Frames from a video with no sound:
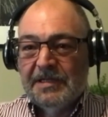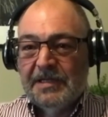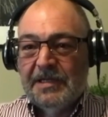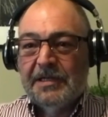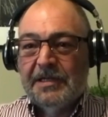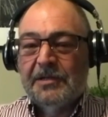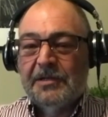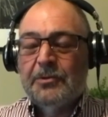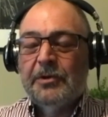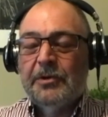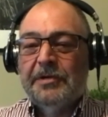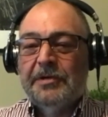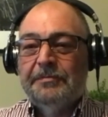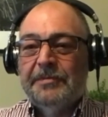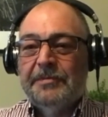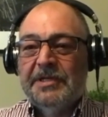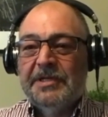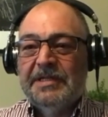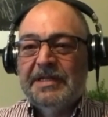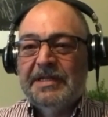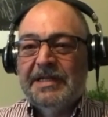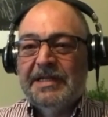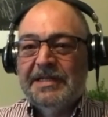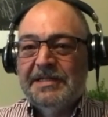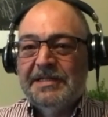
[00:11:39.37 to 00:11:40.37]

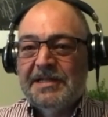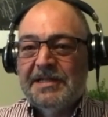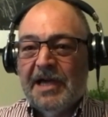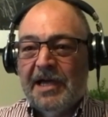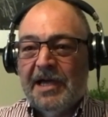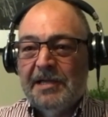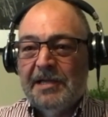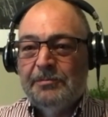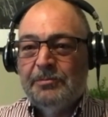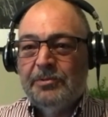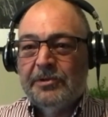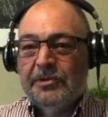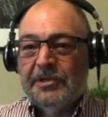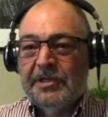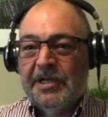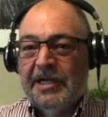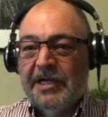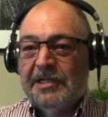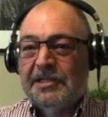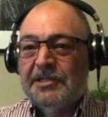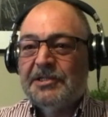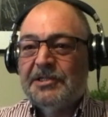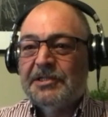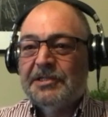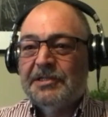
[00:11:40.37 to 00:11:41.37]
equipment and die
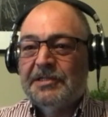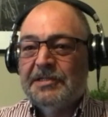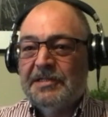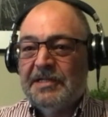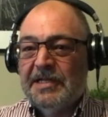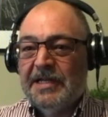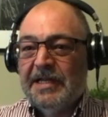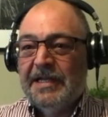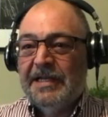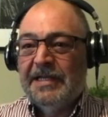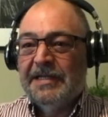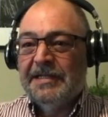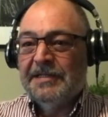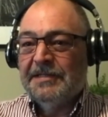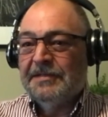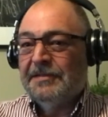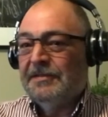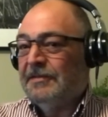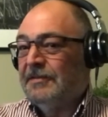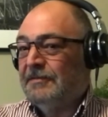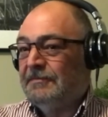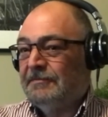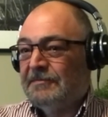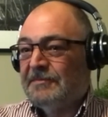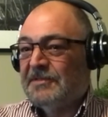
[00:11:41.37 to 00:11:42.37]
production
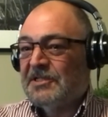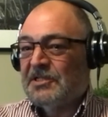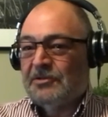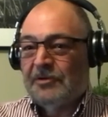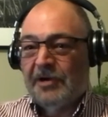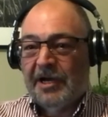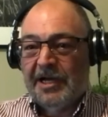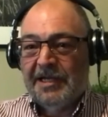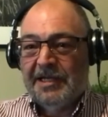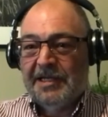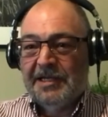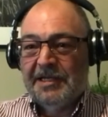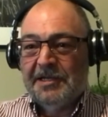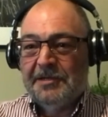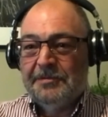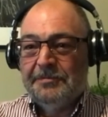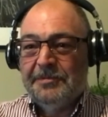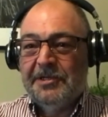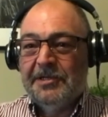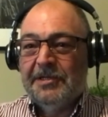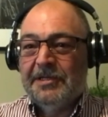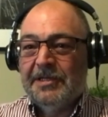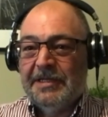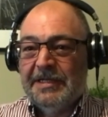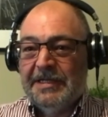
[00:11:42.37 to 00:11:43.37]
and striking
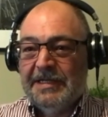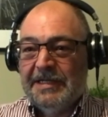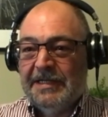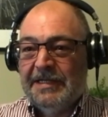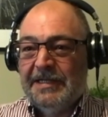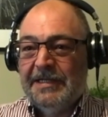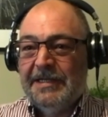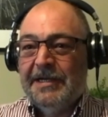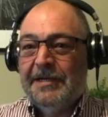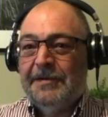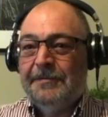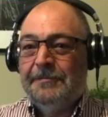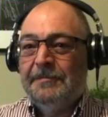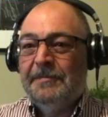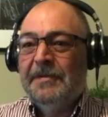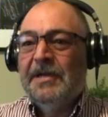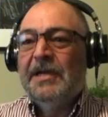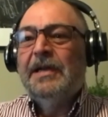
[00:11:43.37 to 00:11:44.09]
ability. Yep.